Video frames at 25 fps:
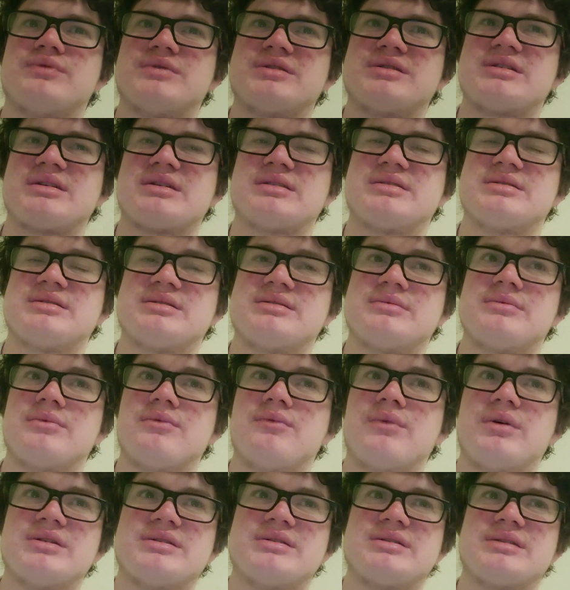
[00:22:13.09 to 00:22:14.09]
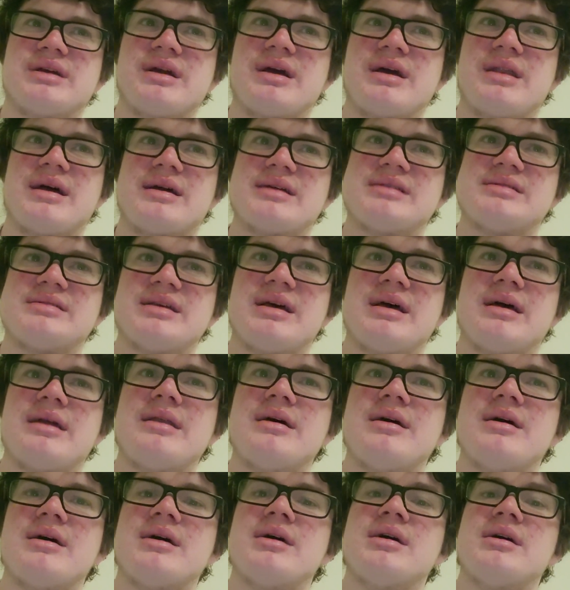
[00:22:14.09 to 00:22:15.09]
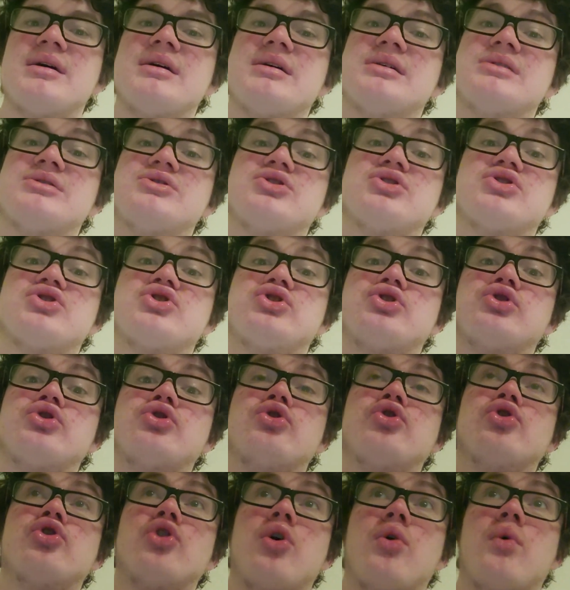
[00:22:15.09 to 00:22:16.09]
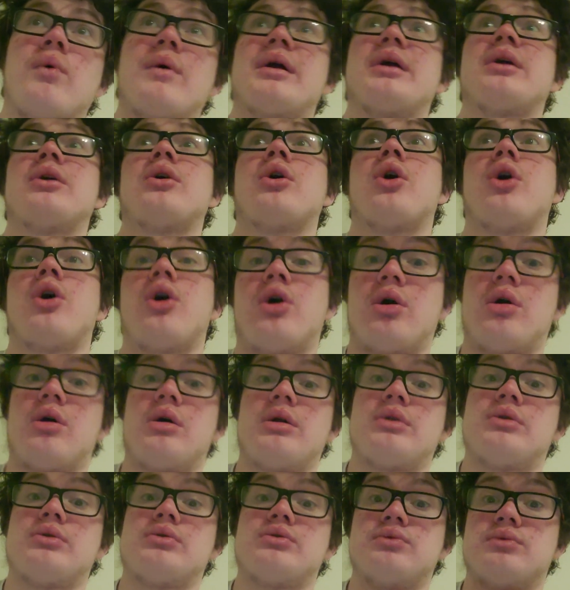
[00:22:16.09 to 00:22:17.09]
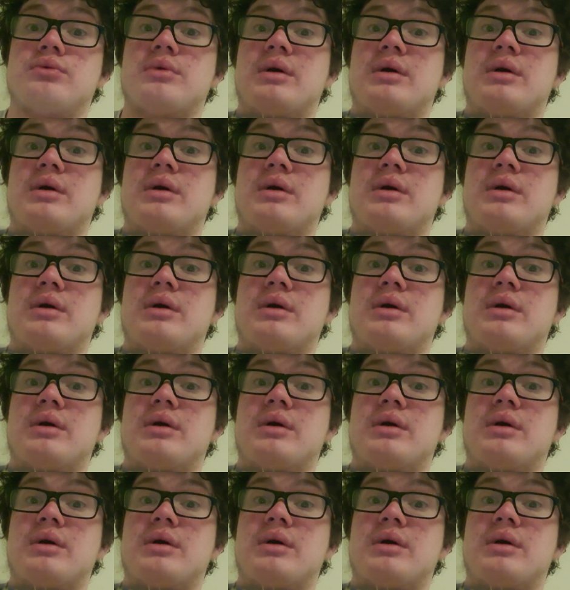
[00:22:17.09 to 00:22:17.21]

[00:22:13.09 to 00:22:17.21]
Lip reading: Once again, I said, is just going on